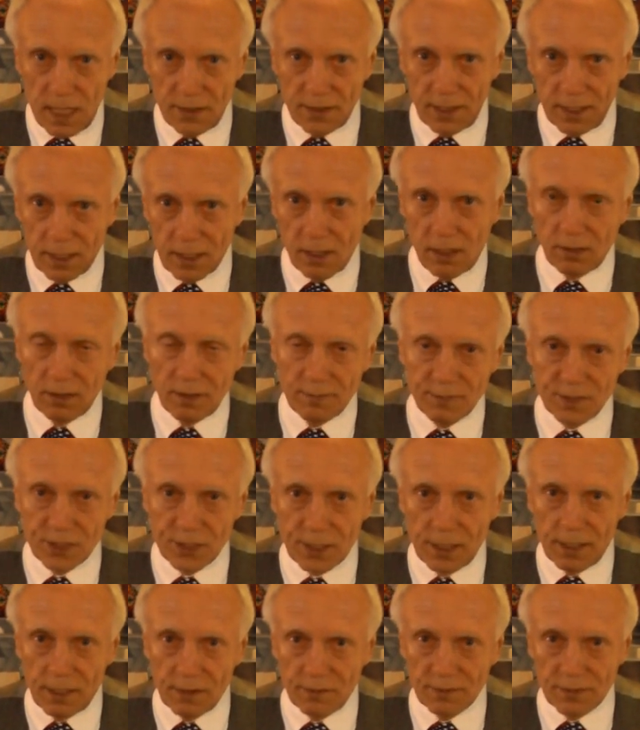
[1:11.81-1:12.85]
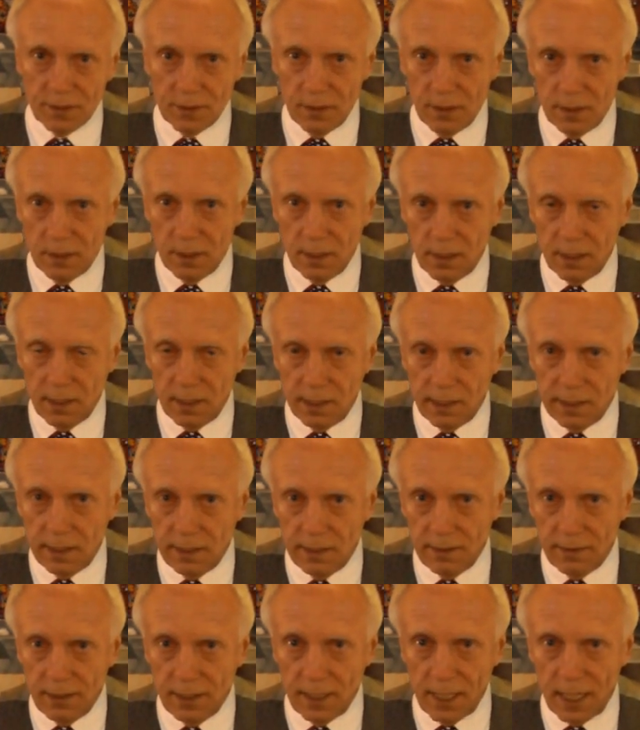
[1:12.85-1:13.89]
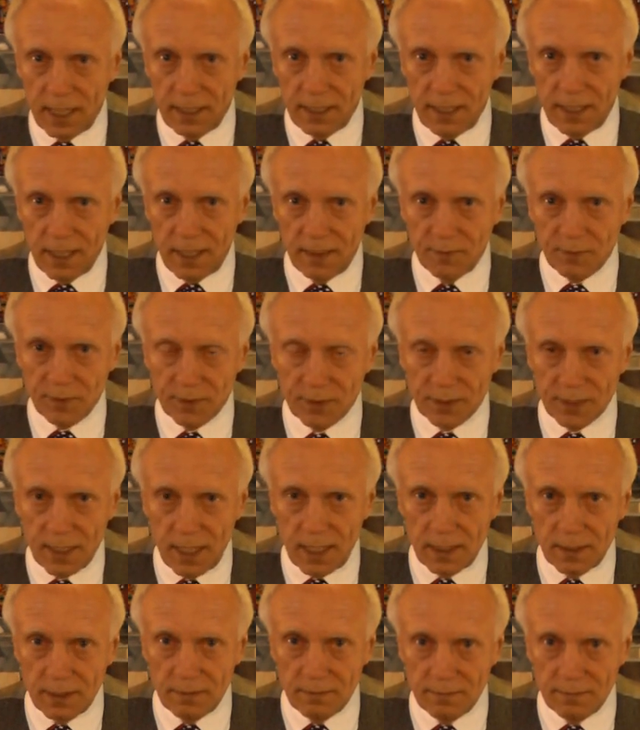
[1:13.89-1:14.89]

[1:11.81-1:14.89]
They call themselves the 99%.